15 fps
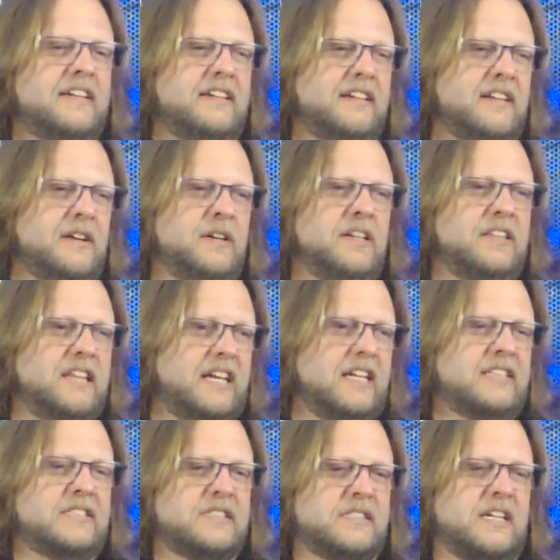you know, you think
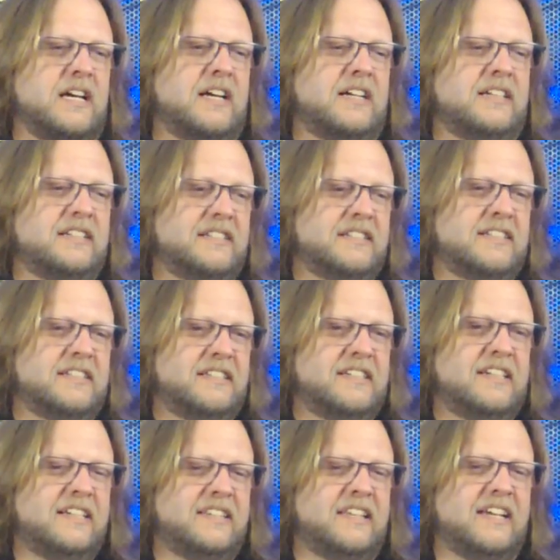it's
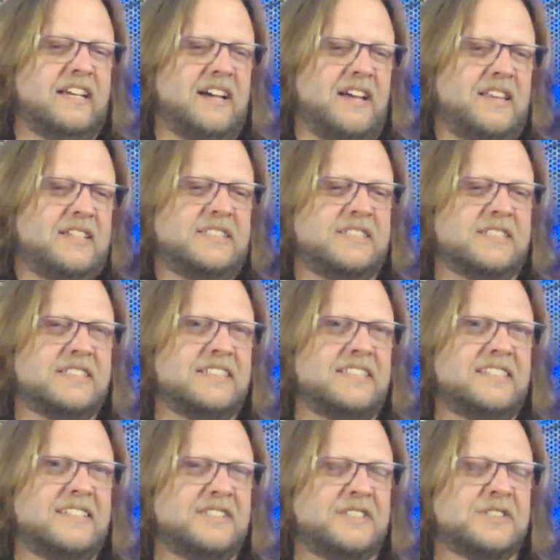you think, oh, this
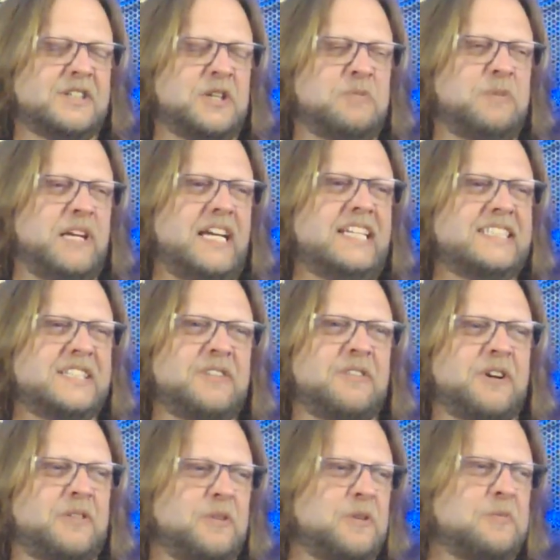is going to be easy
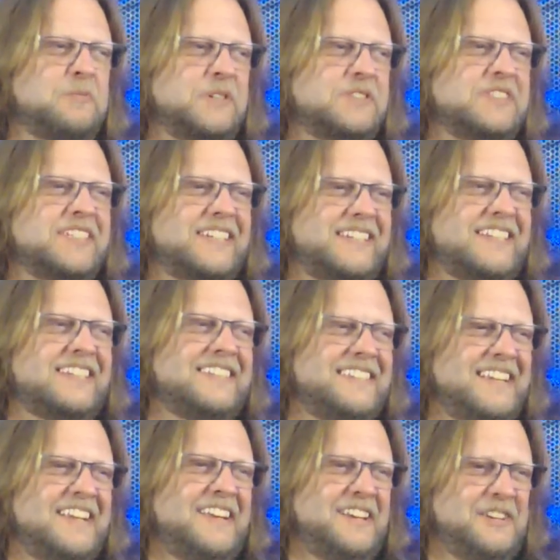recording music, and
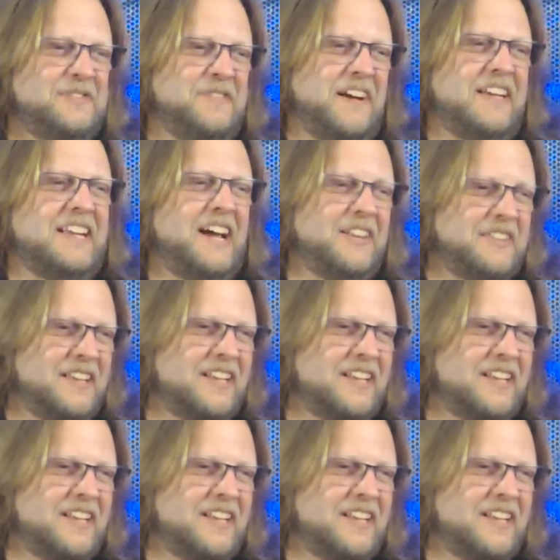you find out